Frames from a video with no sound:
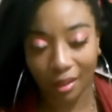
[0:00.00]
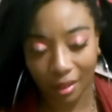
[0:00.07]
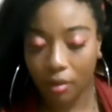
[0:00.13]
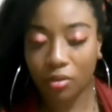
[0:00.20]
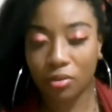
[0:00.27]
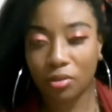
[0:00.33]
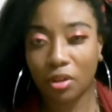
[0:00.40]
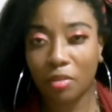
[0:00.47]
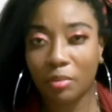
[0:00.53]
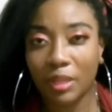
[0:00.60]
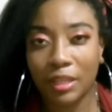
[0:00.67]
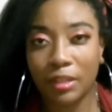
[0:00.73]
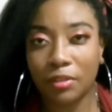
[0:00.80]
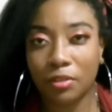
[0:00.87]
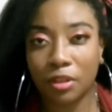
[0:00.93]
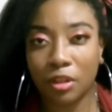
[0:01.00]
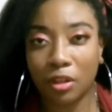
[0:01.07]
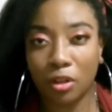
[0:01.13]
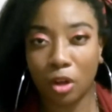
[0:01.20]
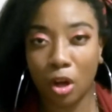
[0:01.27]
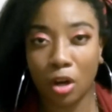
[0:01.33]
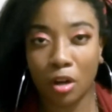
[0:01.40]
Don't tell me he's gonna
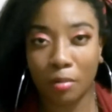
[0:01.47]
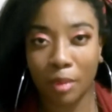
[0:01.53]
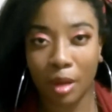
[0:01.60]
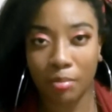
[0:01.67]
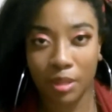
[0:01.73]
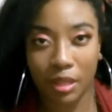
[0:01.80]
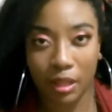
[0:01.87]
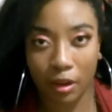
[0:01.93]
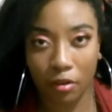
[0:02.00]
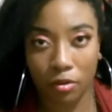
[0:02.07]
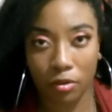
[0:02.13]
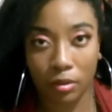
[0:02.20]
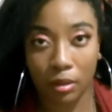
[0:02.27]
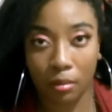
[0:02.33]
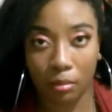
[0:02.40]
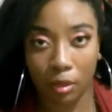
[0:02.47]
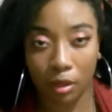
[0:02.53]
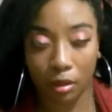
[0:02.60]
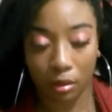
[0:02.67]
lock him up in there or something.